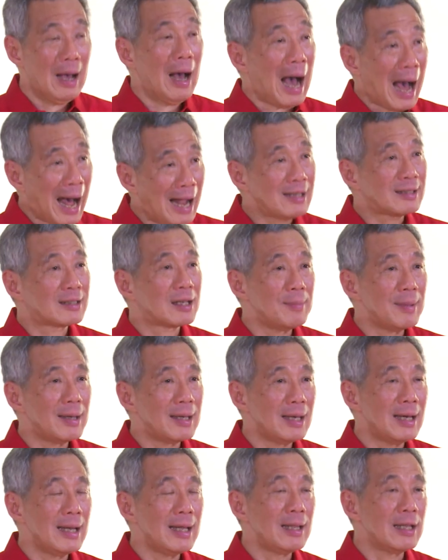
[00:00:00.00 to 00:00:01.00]

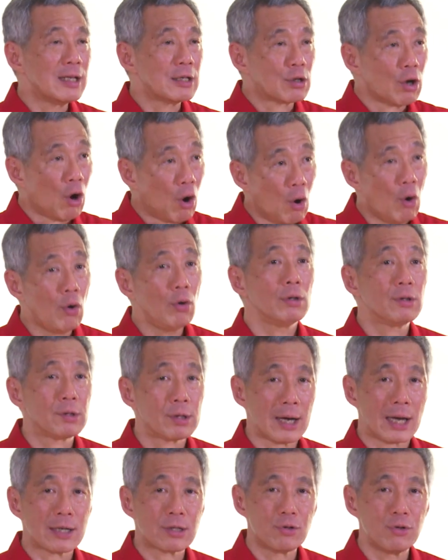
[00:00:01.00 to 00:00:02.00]
Ultimately, this whole
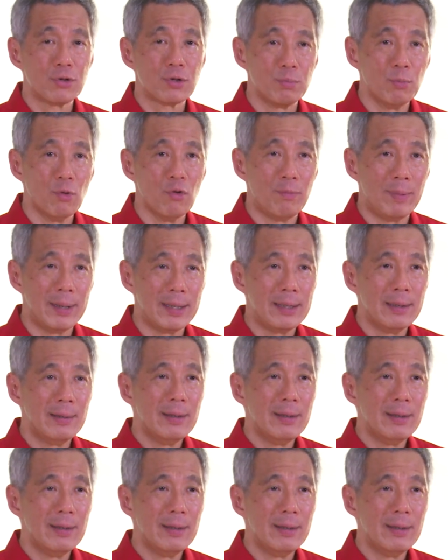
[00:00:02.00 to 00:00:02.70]
grassroots movement